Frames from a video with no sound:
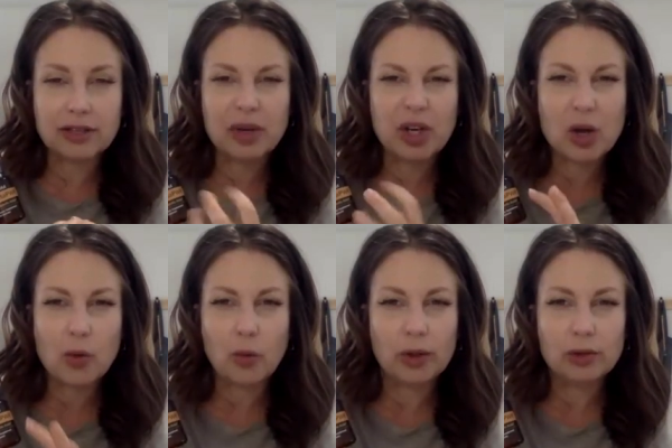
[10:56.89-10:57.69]
I'm going to go
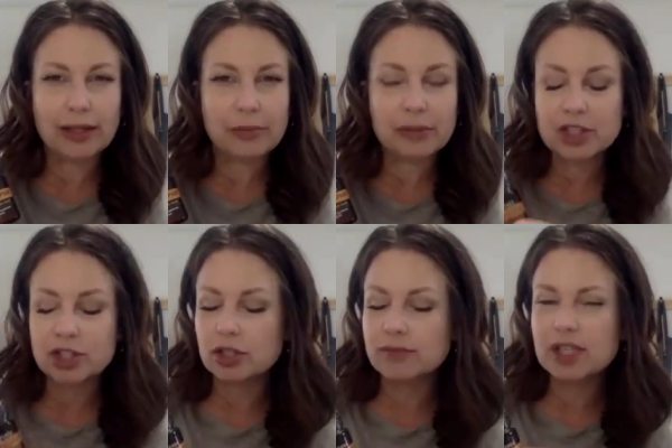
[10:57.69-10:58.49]
real layman's
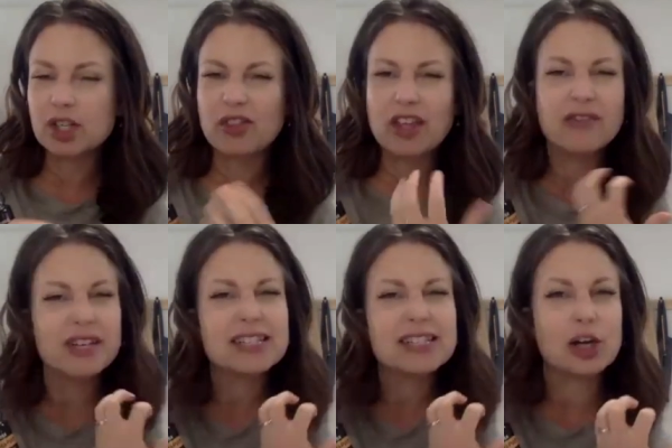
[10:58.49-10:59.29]
terms here. Think of it
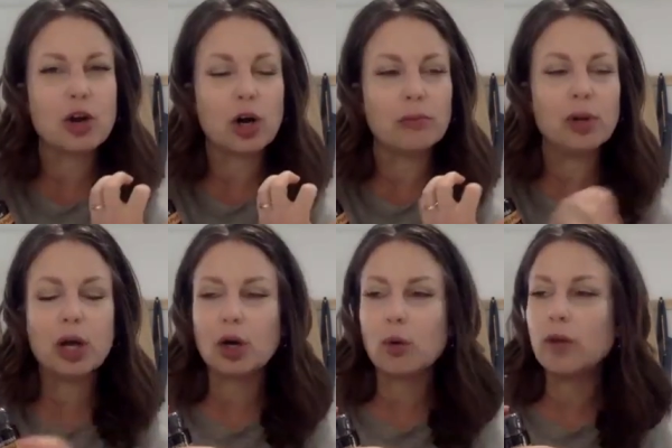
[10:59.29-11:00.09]
as like a carb blocker.